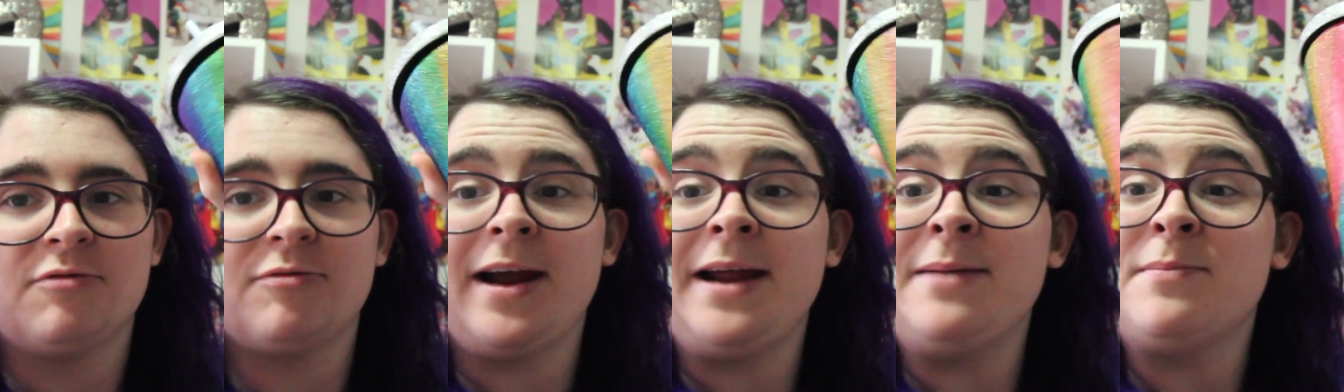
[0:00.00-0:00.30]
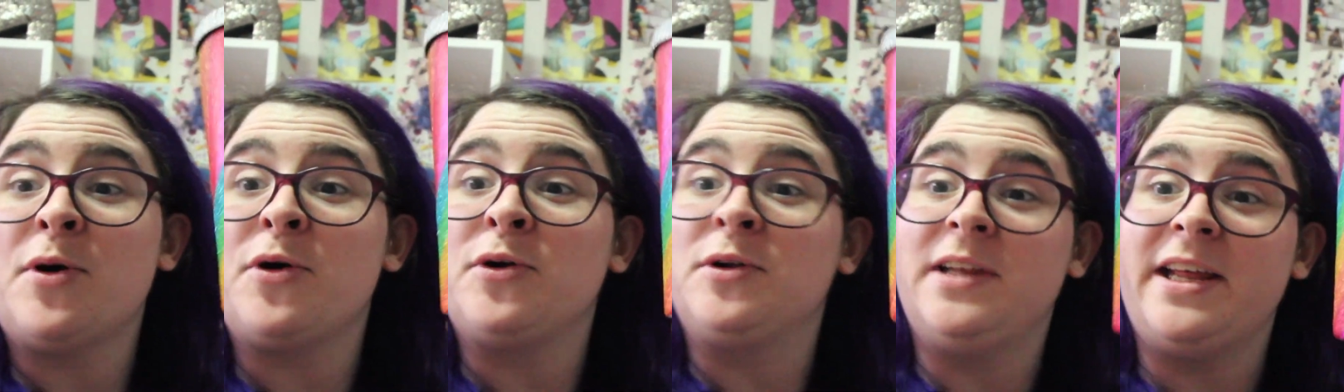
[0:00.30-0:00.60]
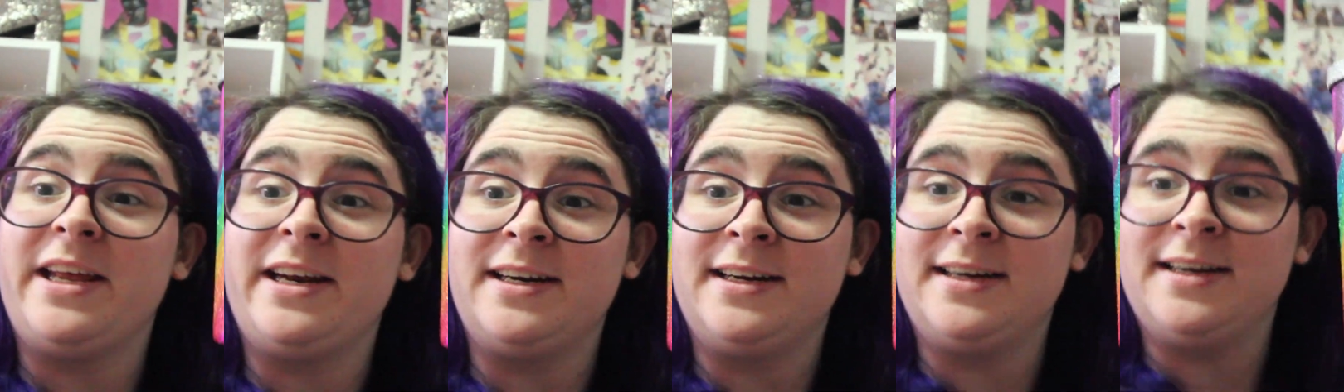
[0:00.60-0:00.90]
rainbow
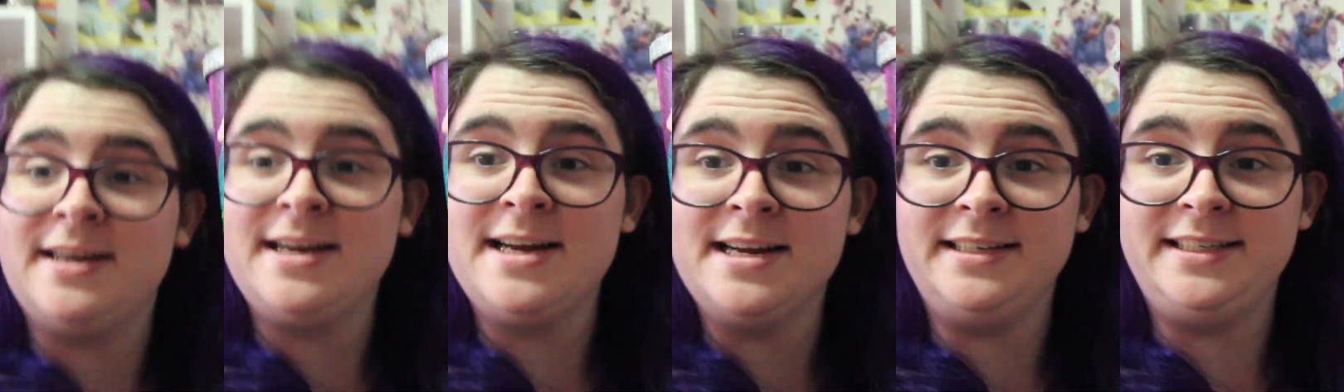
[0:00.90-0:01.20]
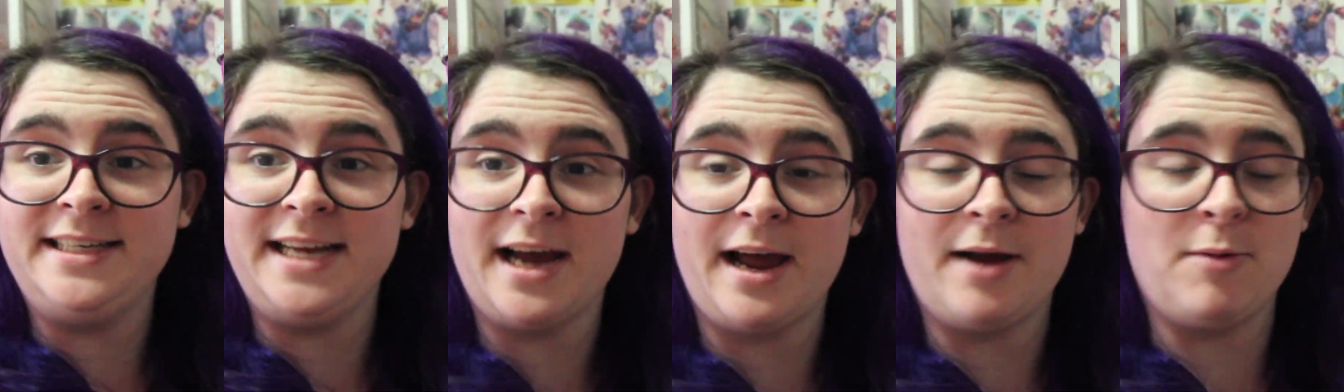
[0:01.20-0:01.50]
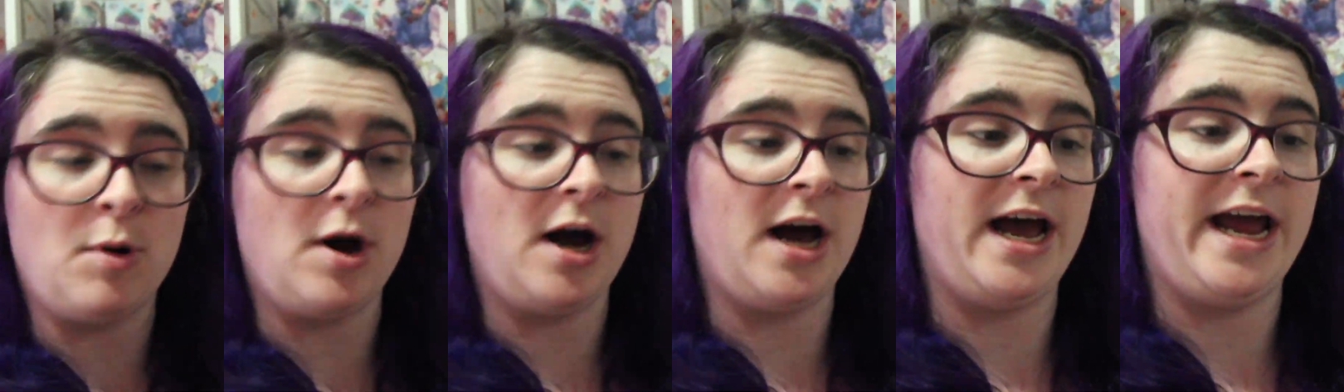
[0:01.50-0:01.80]
glitter
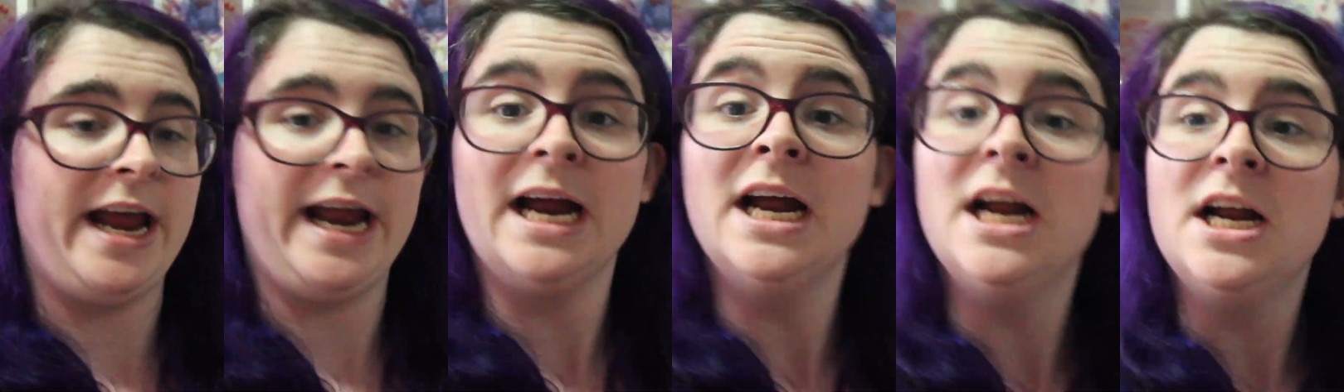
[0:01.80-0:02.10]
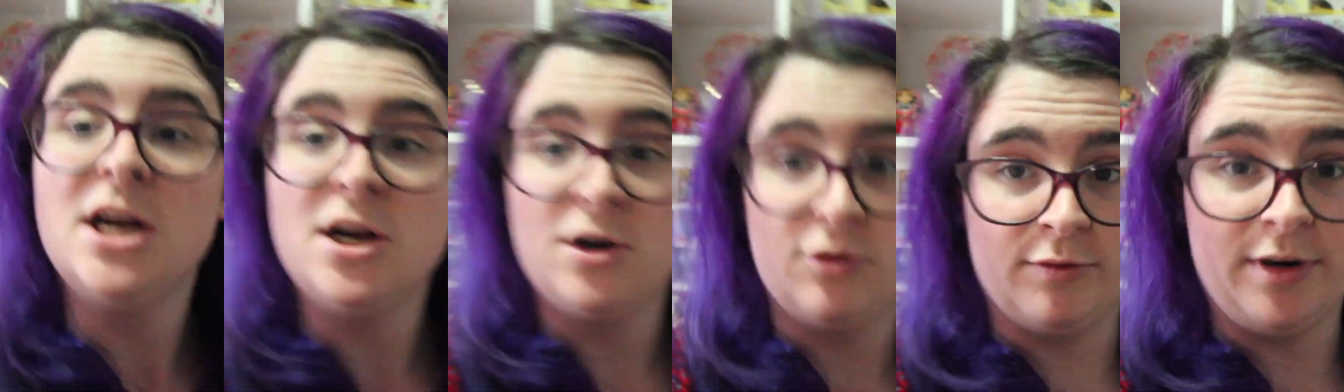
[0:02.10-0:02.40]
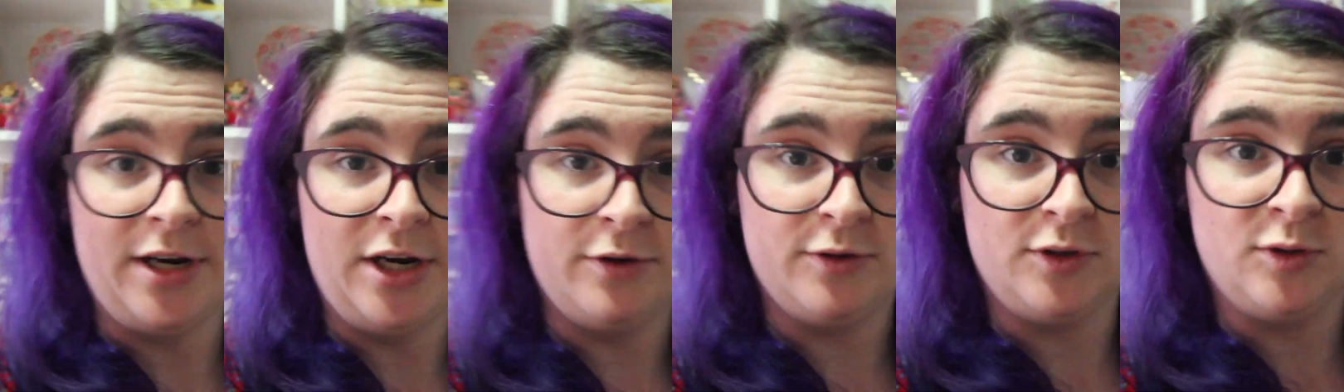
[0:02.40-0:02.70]
DIY
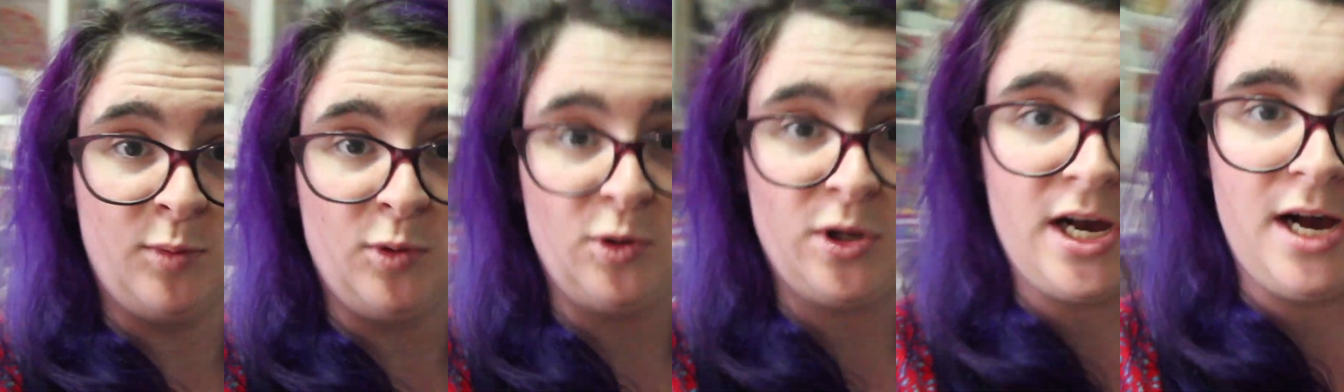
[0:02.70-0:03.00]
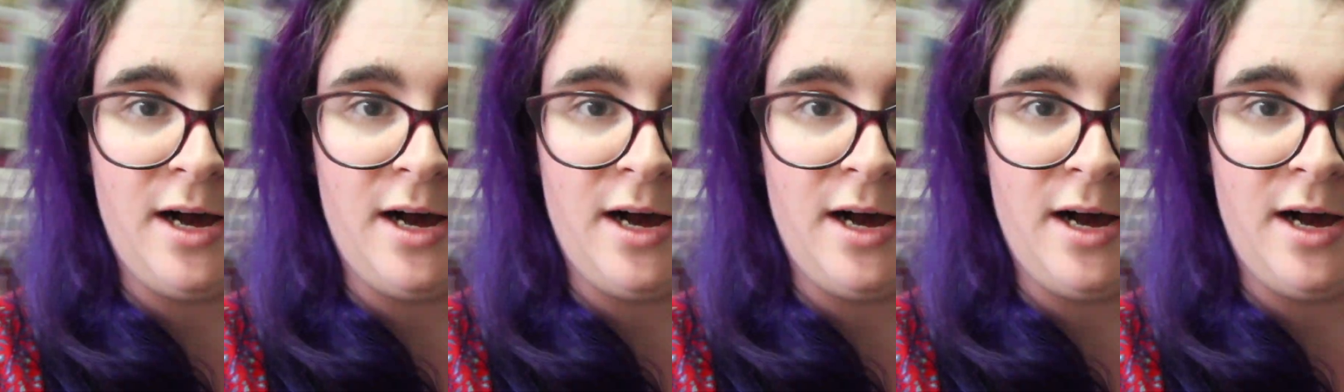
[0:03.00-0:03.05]
reusable